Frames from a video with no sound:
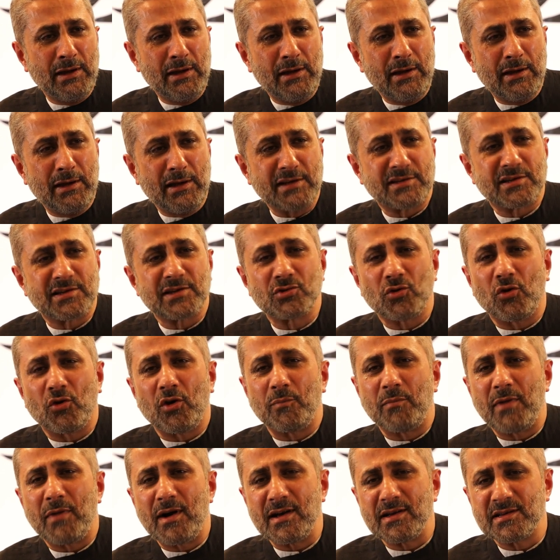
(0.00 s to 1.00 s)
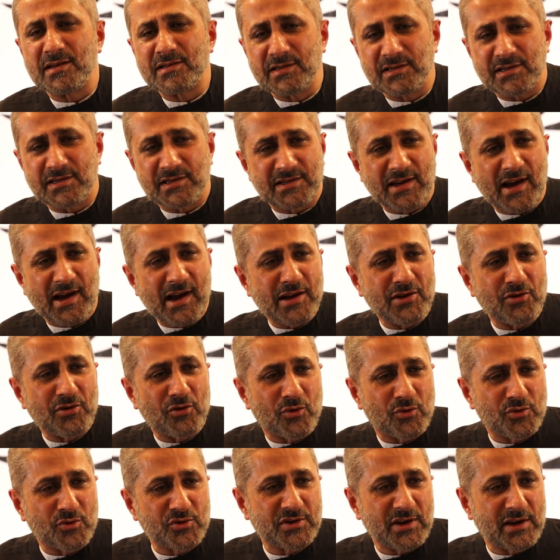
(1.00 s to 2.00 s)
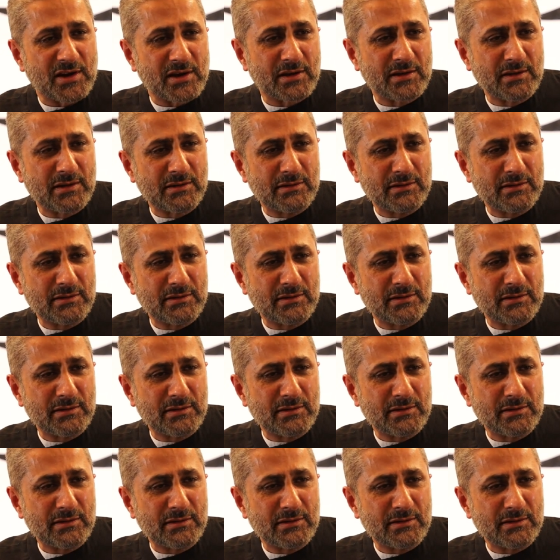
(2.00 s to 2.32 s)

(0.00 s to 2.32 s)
He says, Oh Abbas, it is I, your Hussein.